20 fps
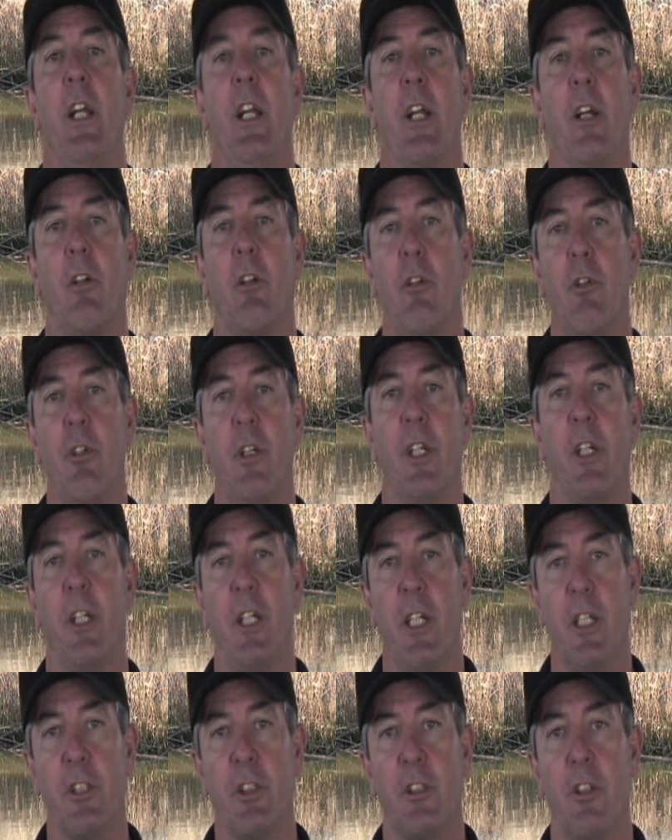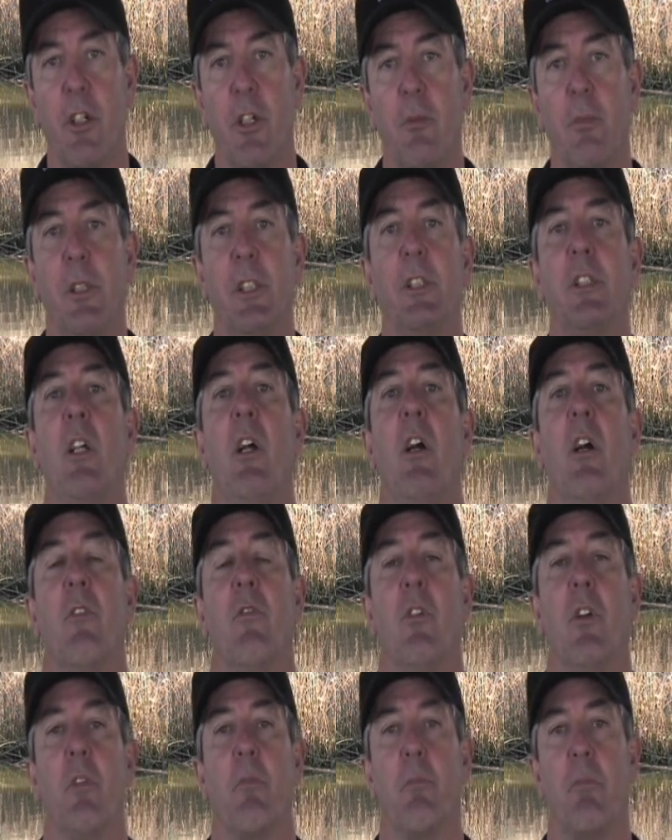including kids derbies
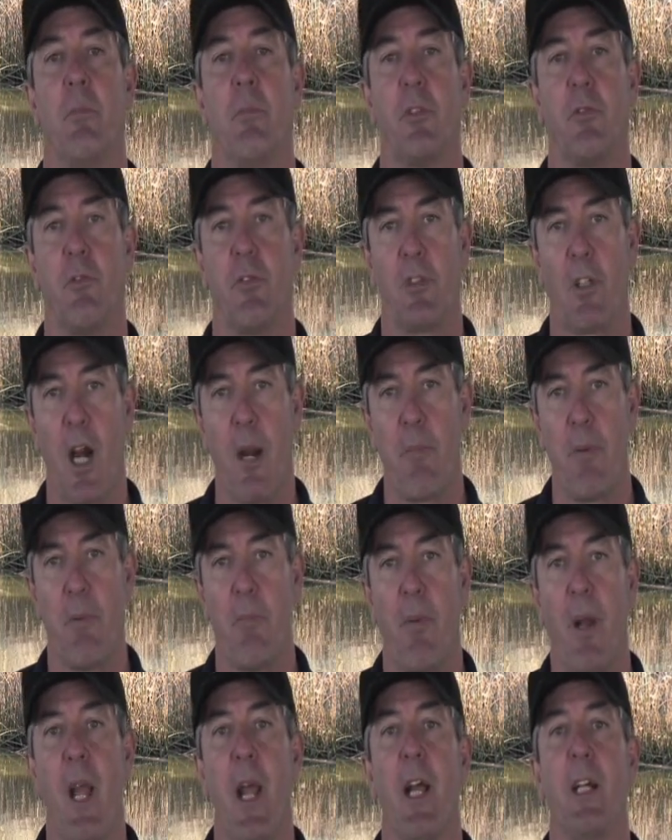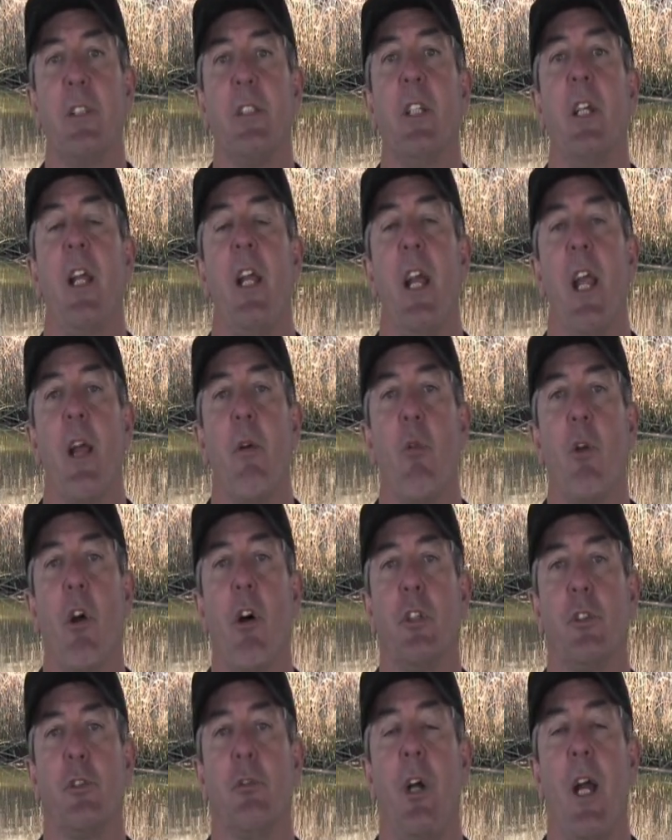for striped bass, and we
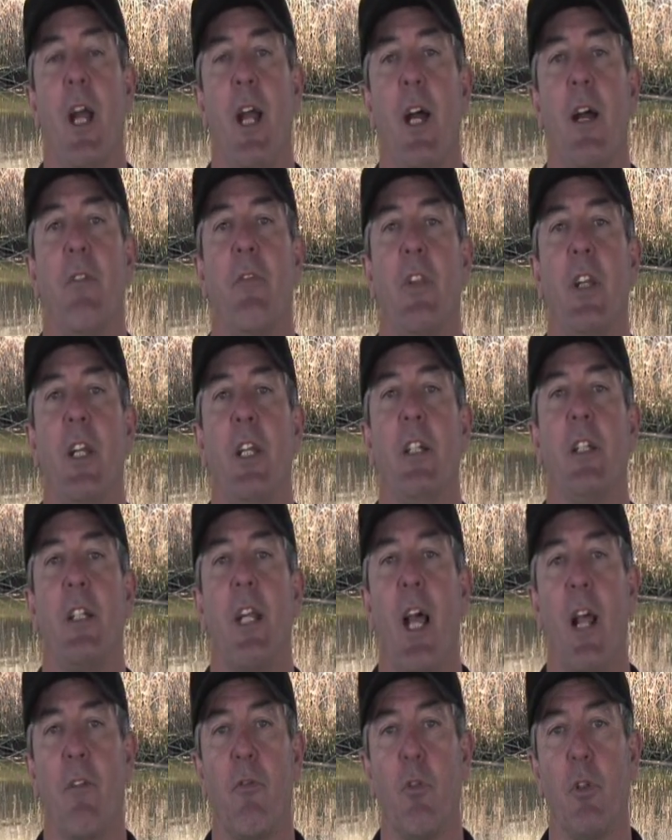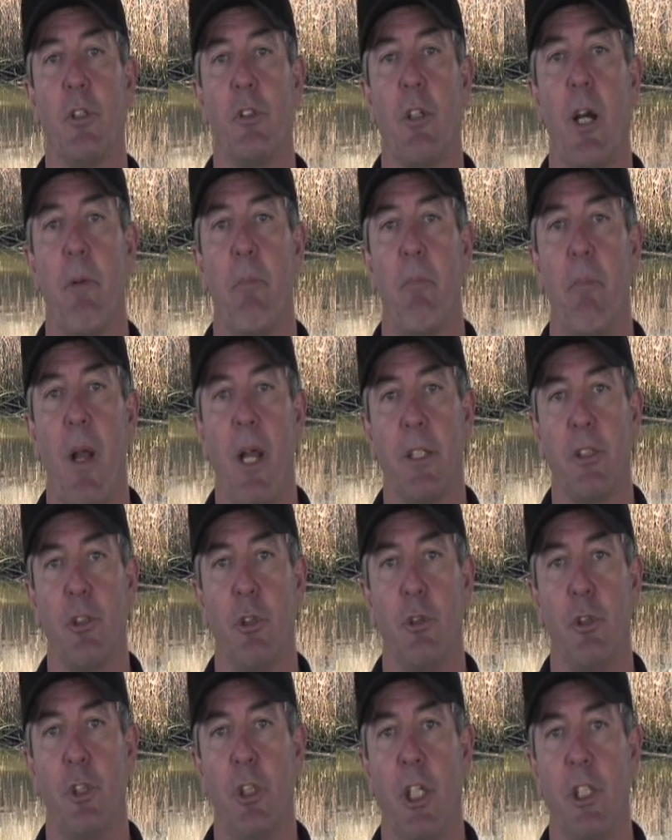also have the California Striped Bass
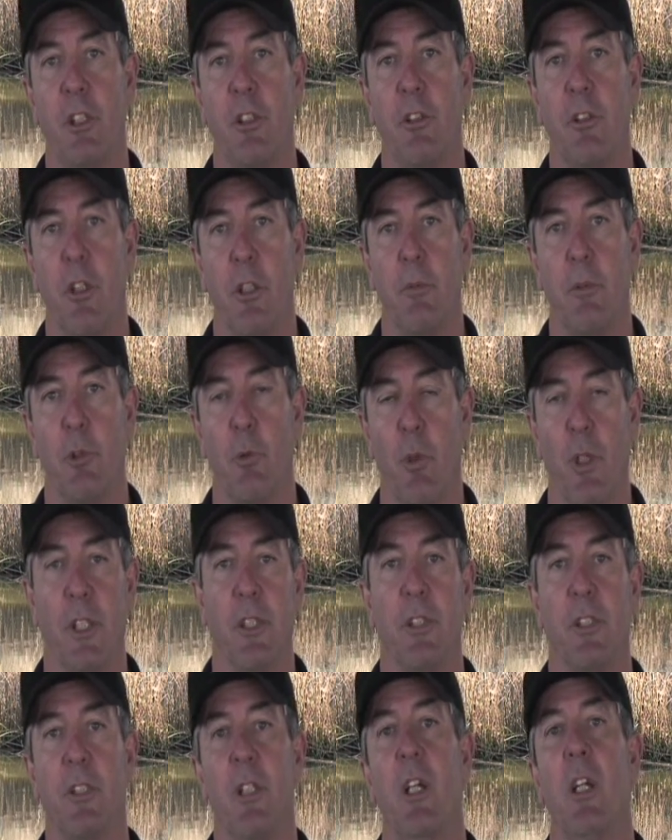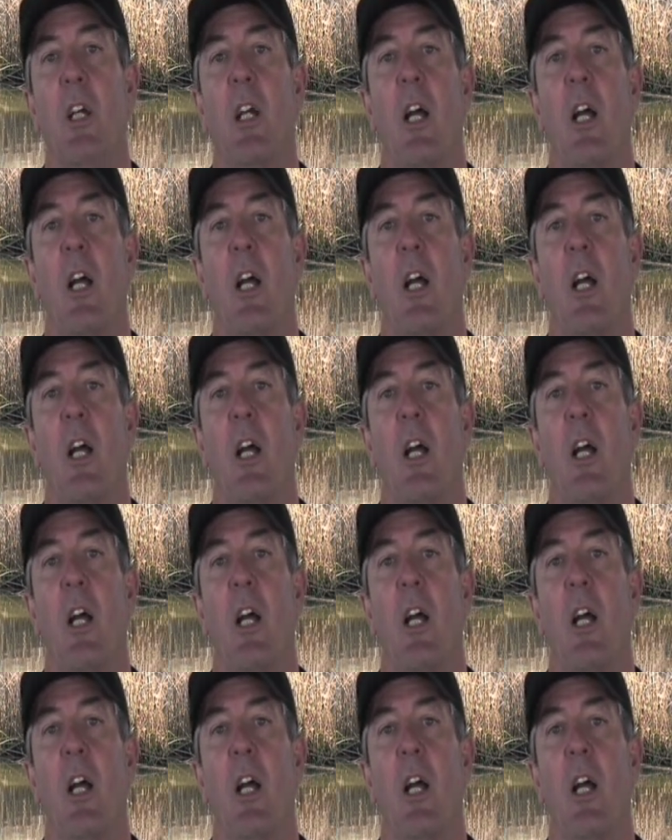Association derbies with us.